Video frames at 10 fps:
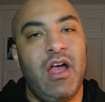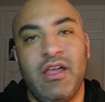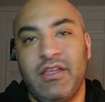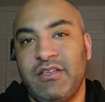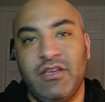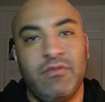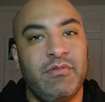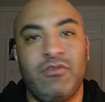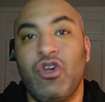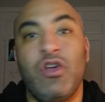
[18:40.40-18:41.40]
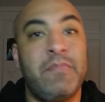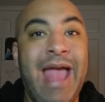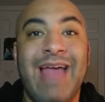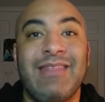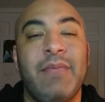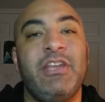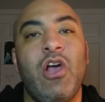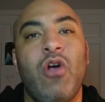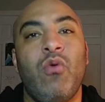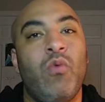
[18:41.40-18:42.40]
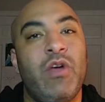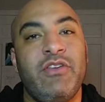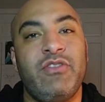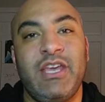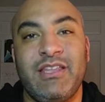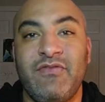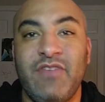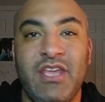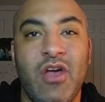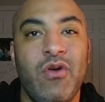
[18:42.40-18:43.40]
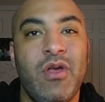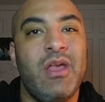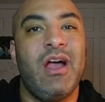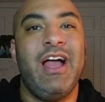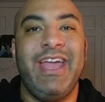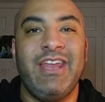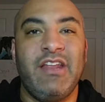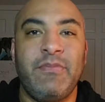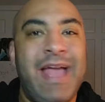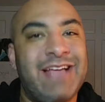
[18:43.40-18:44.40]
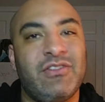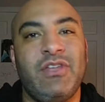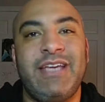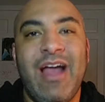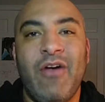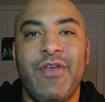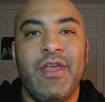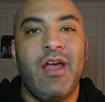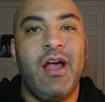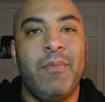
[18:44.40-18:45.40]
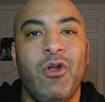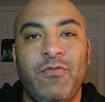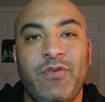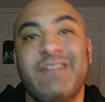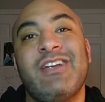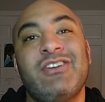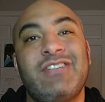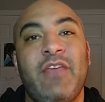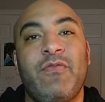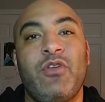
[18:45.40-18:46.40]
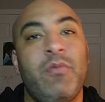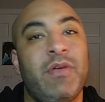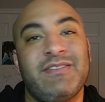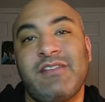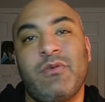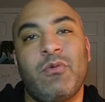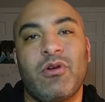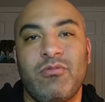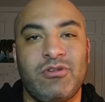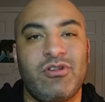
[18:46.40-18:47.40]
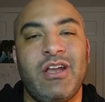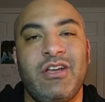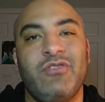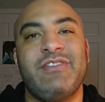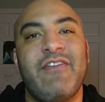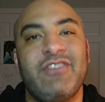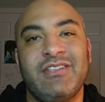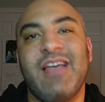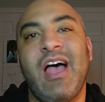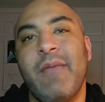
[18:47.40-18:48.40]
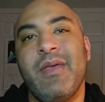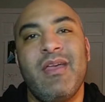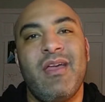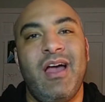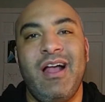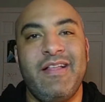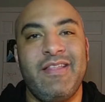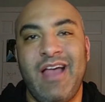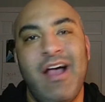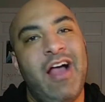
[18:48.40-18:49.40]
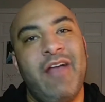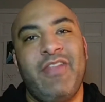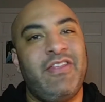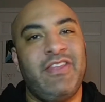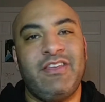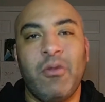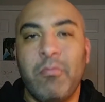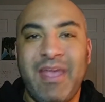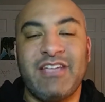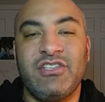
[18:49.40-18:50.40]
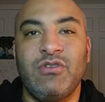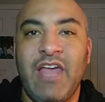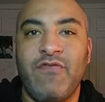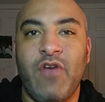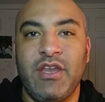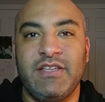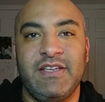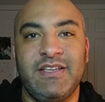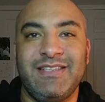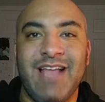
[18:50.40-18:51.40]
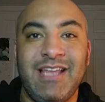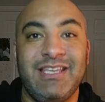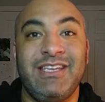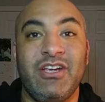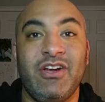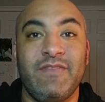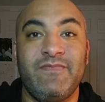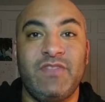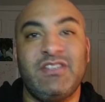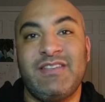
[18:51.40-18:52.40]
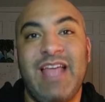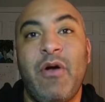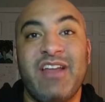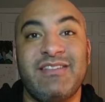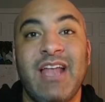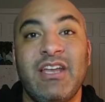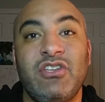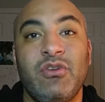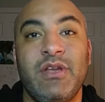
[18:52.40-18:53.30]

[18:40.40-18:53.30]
You know, good, bad. Let me know what you think of the video and of the packs only account. But hopefully it's entertaining for you, because that's what we're trying to do, is have a good time. I think, you know, making 2K fun is the idea here. This is how I decided to do it, and